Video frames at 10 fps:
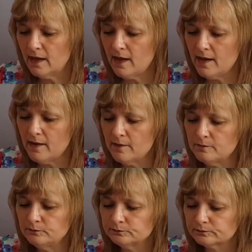
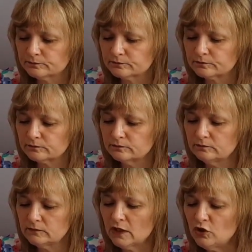
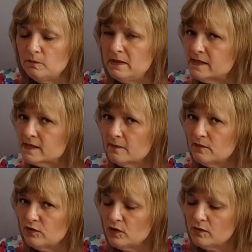It could be some
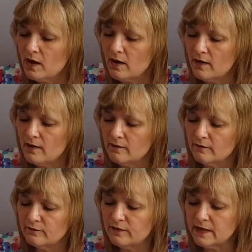of you are
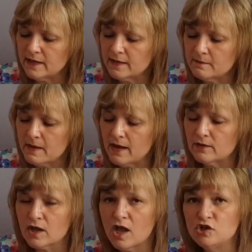thinking
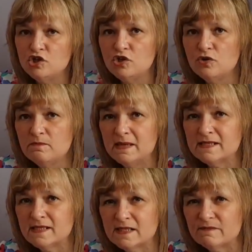about a new
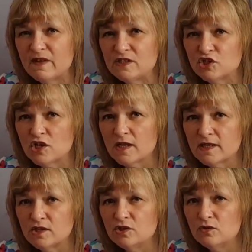business venture
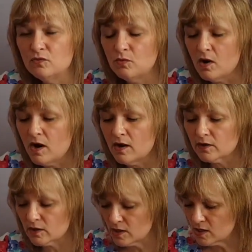that you
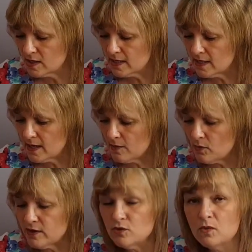work,
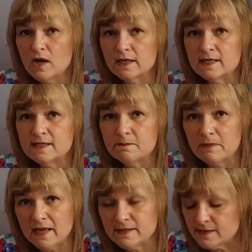where you work
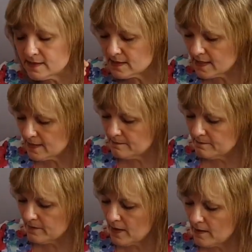independently.
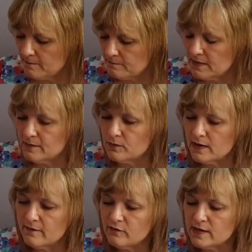But
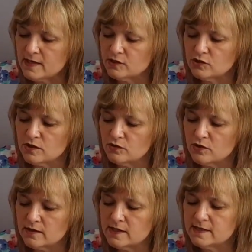whatever it is, you know,
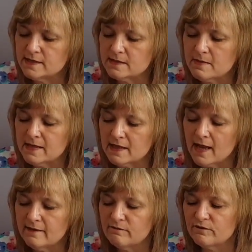you're needing to make
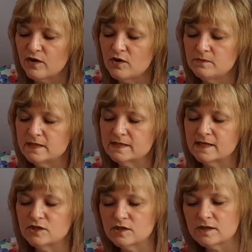a firm
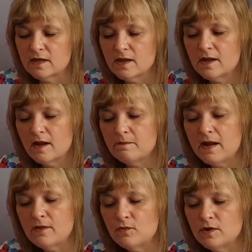decision
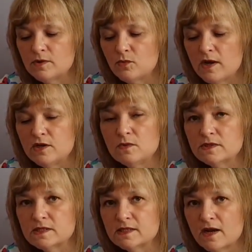about where you
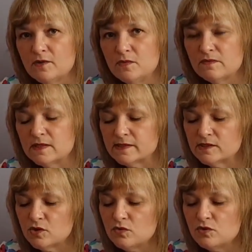want to go with this.
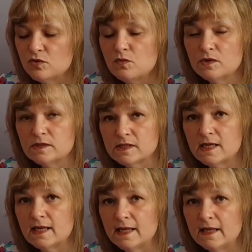Do you want
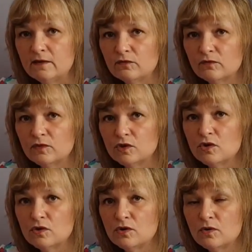to leave
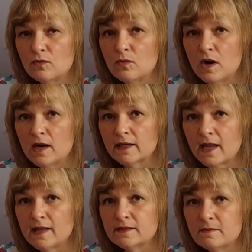your work
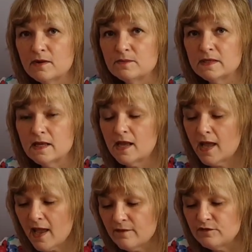at the moment?
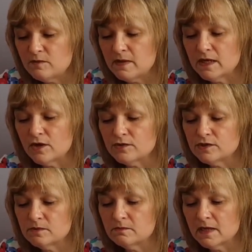Have you been
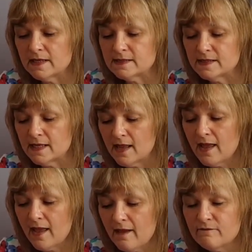contemplating it?
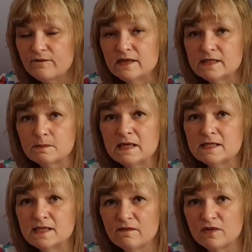Have things
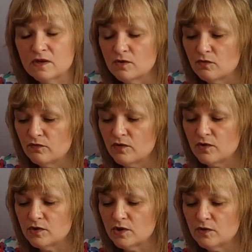been difficult
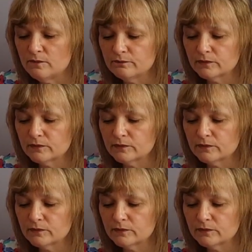for you?